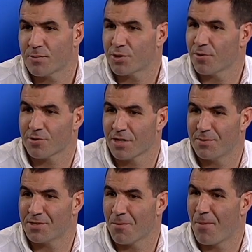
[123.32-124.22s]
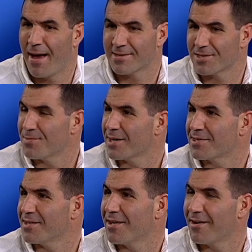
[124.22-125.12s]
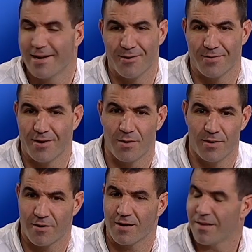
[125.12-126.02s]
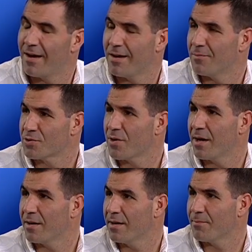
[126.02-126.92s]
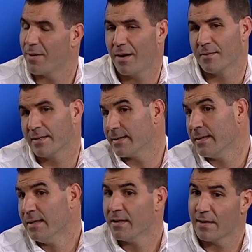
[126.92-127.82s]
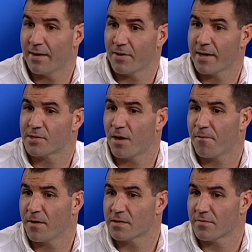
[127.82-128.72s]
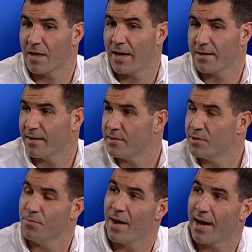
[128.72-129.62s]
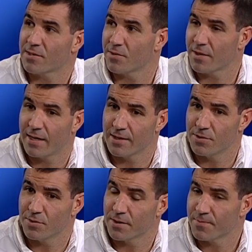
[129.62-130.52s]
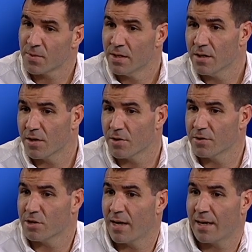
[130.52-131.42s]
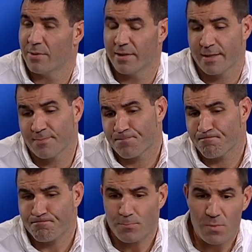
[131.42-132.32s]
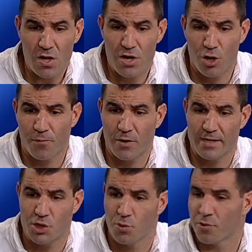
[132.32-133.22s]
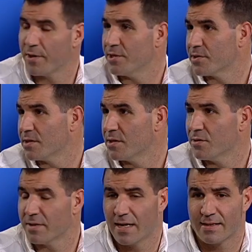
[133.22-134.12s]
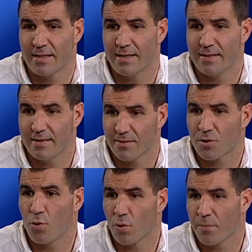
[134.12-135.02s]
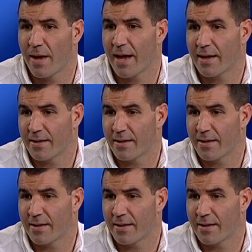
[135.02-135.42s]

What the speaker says: sure there's going to be some passes mixed in there, here and there, but they're going to line up and try and pound it. And they have a nice offensive line and two backs that are kind of doing a good job. And then, you know, if you get too egregious in doing that, their quarterback,